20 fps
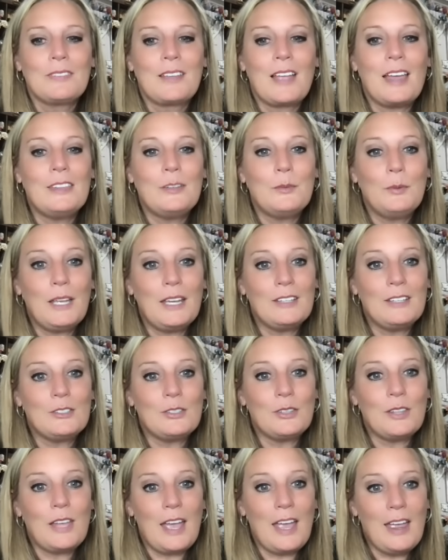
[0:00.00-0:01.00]
And then we get into
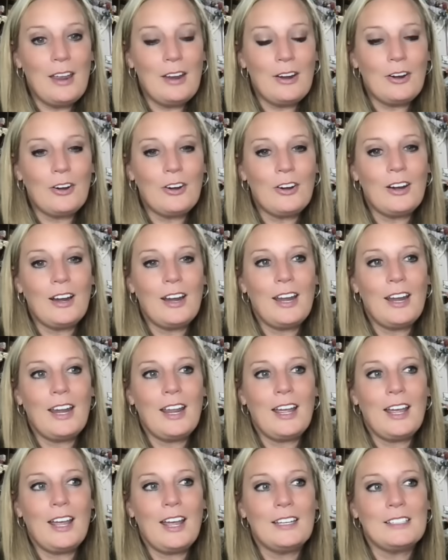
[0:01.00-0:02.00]
the air,
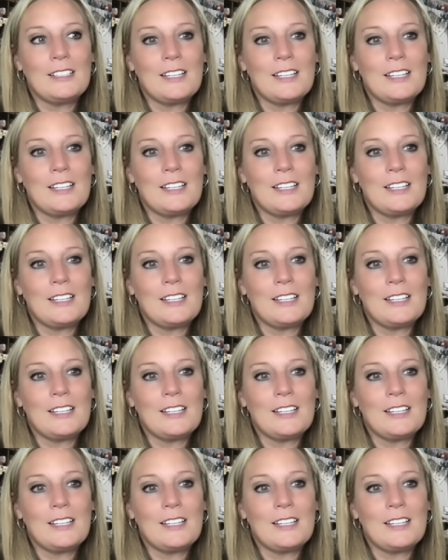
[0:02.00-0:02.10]
and